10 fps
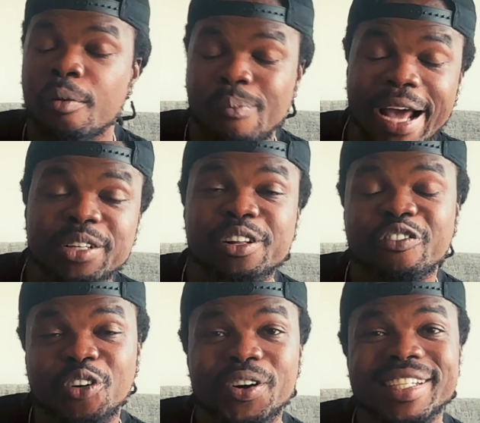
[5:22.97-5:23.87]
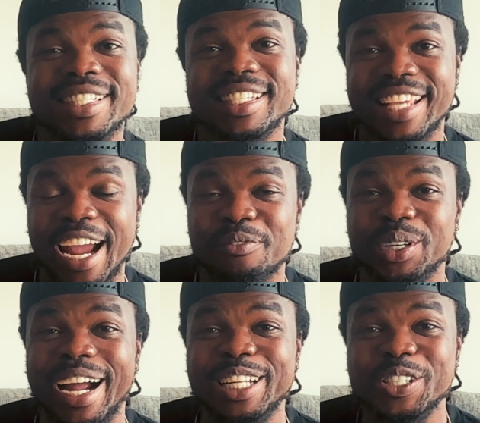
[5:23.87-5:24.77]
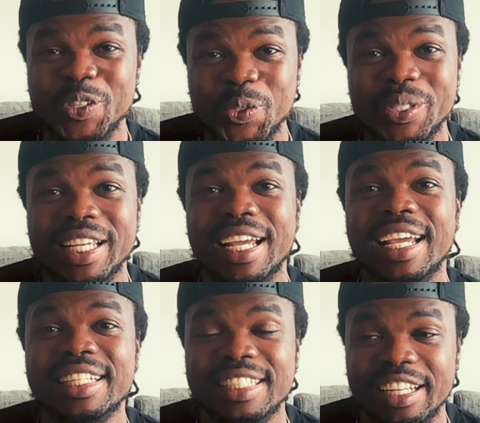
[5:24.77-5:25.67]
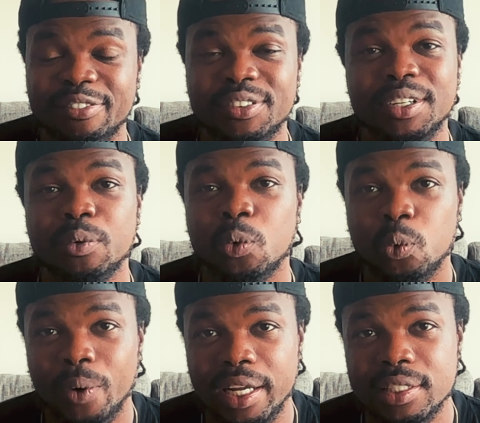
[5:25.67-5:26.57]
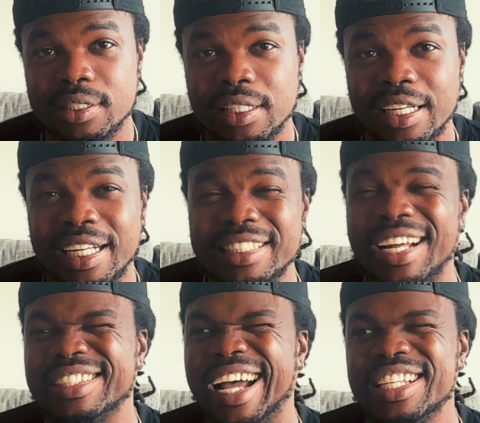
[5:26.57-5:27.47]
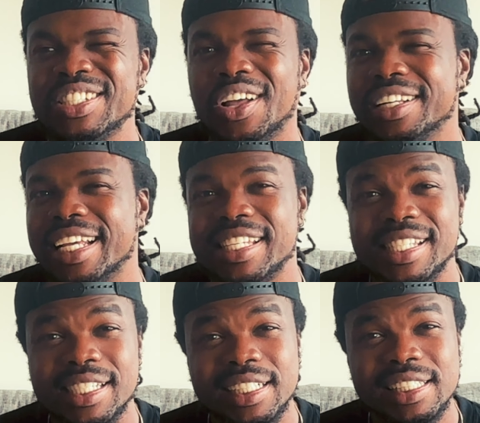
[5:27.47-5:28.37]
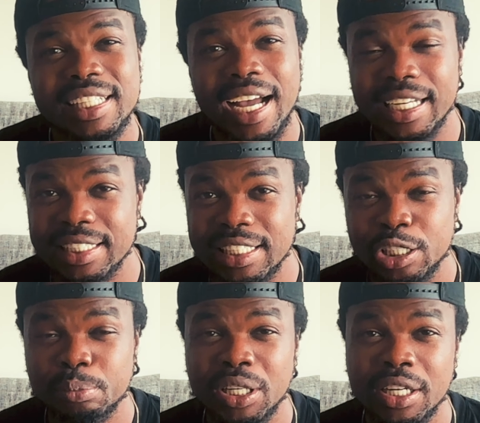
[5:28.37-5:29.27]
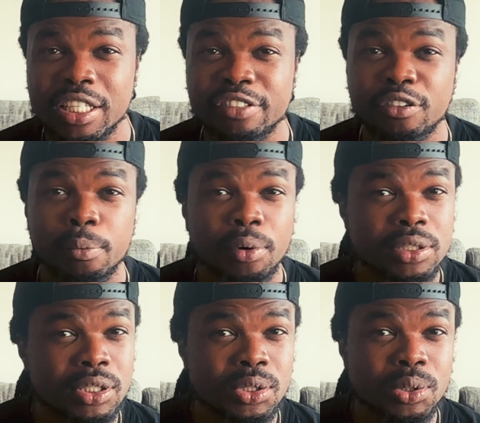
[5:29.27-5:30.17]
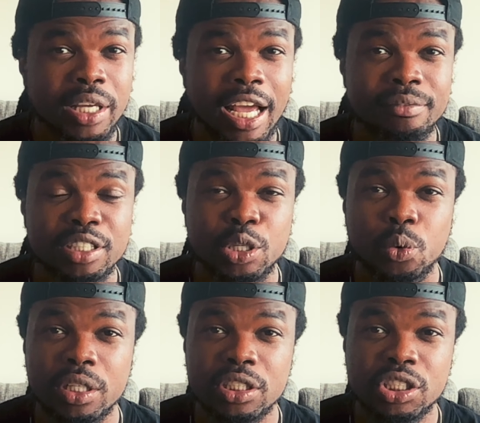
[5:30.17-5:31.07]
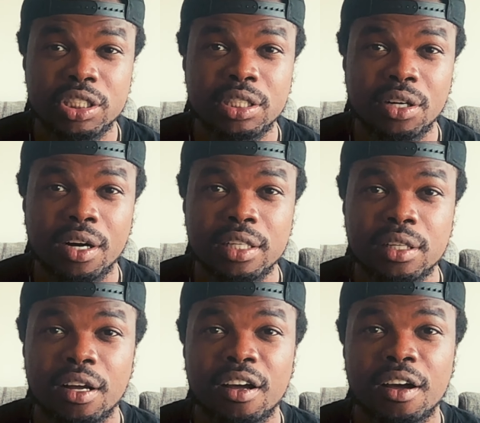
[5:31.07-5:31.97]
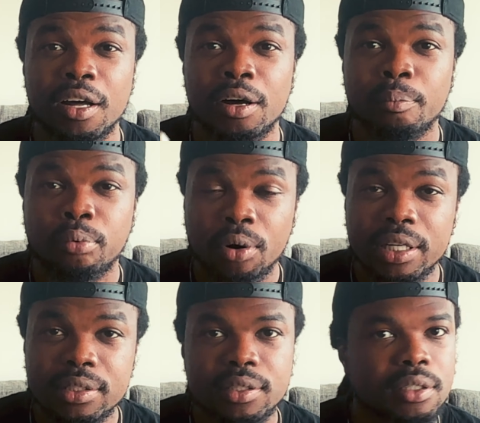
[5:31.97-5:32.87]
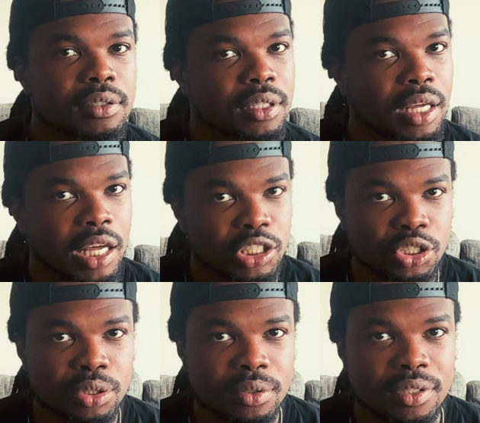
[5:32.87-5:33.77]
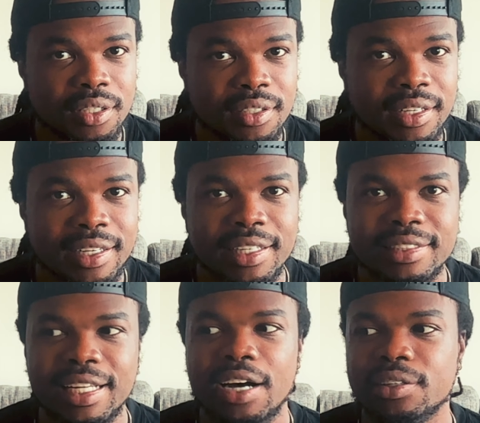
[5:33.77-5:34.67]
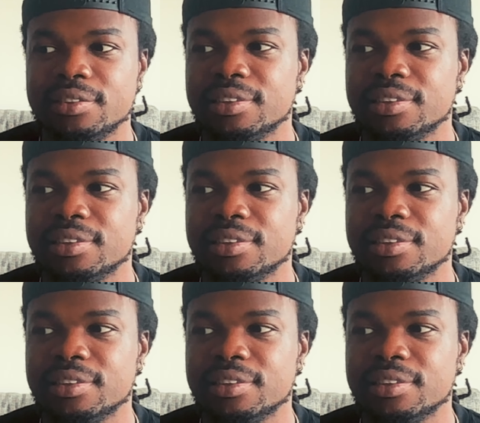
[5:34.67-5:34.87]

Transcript: manually focus this camera and use it in different ways. Now that's not necessarily ideal because for a point and shoot camera, you want to turn it on, point and shoot. Now,